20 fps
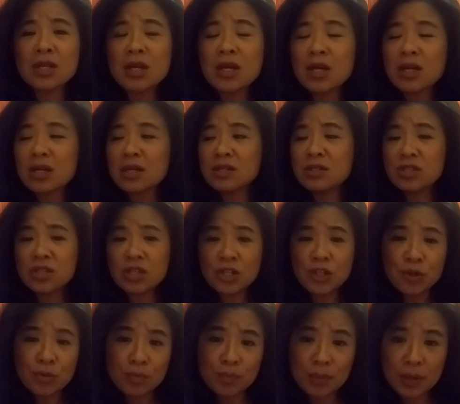
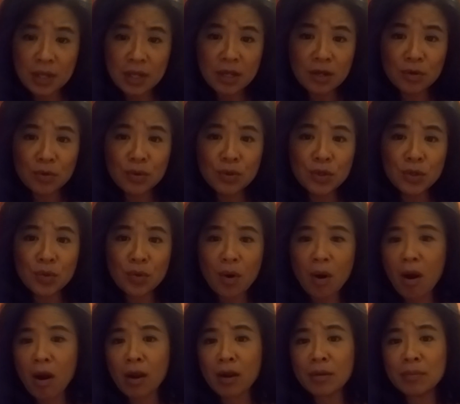continue being who you
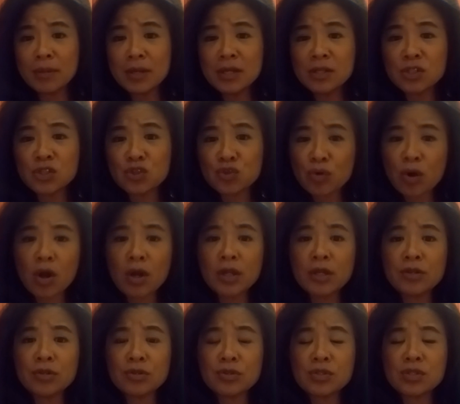are and being strong in
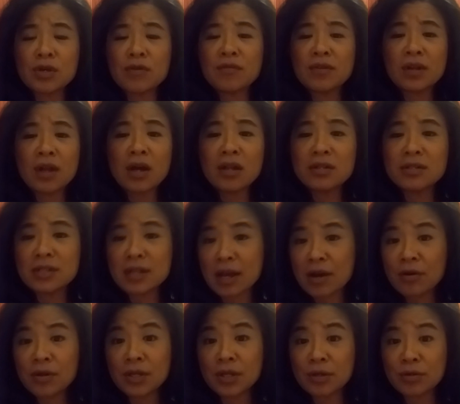yourself and not
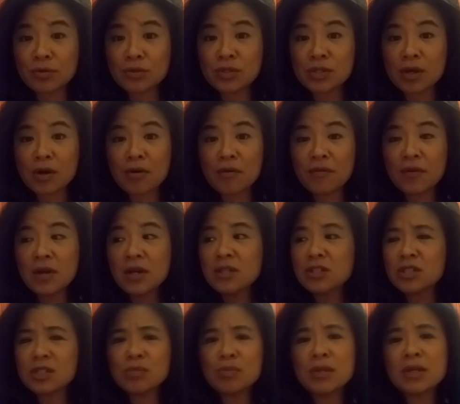doubting yourself
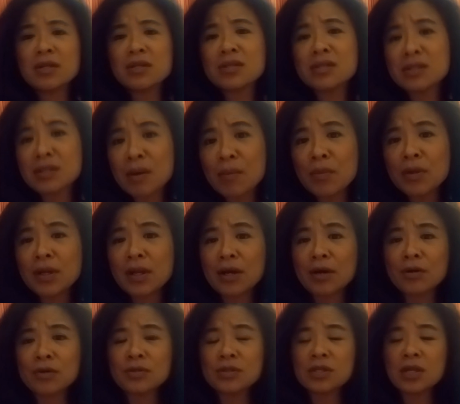just because someone
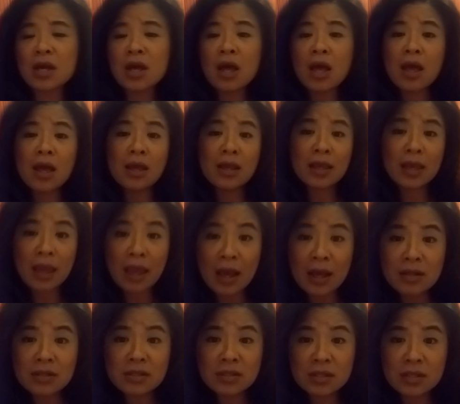else
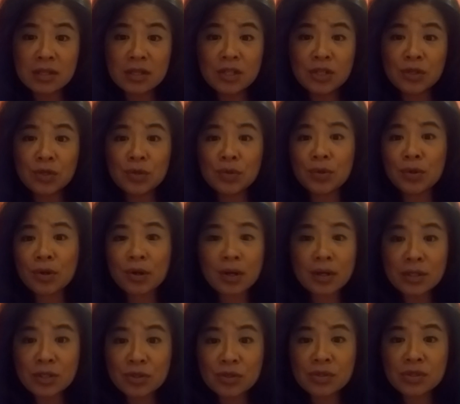can't see you or
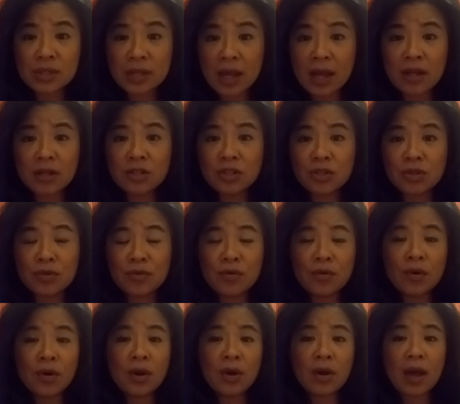understand you
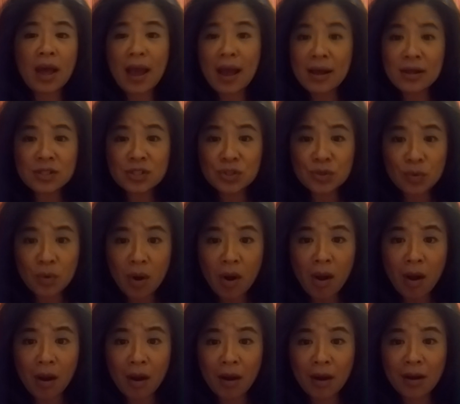as you
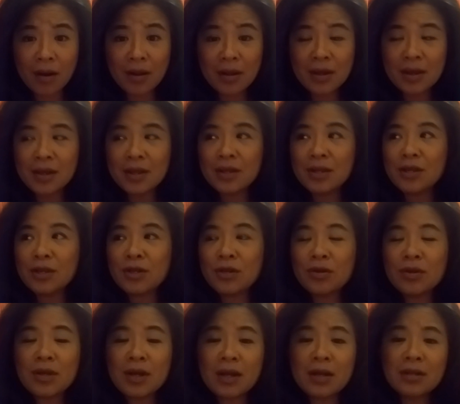are.
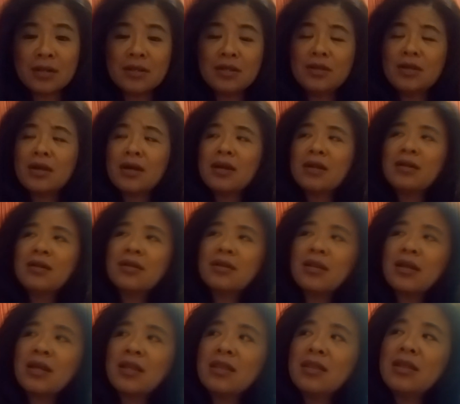You gotta
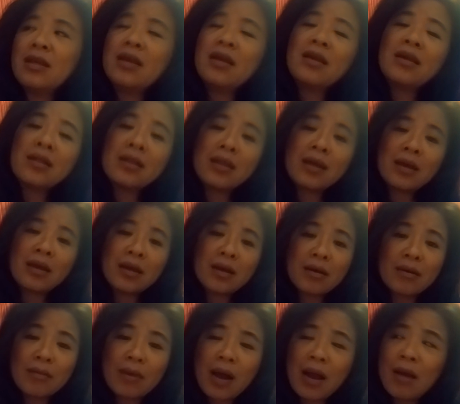like think, like,
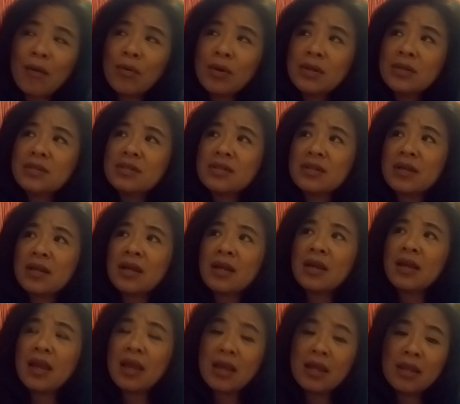I want to say
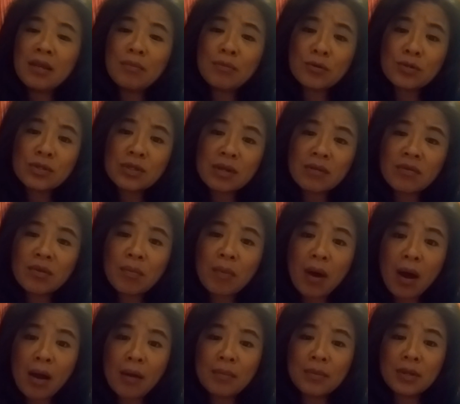80% of the
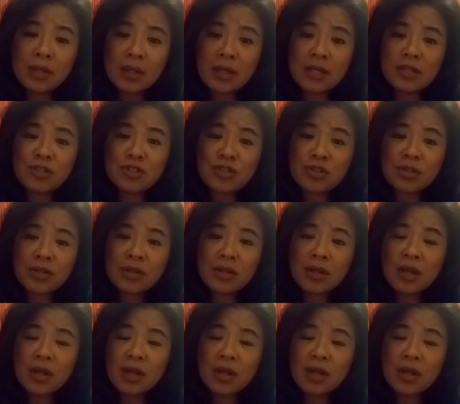population